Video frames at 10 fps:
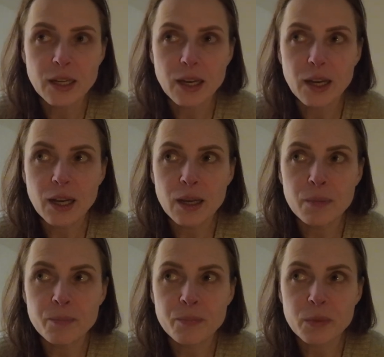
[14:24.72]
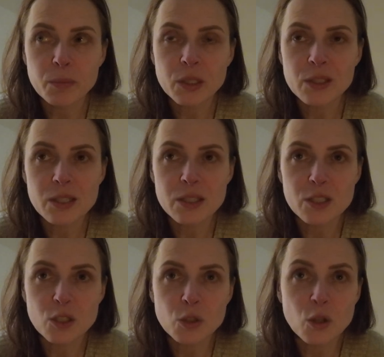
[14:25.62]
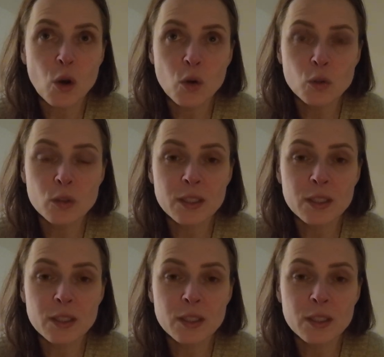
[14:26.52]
because it's the known.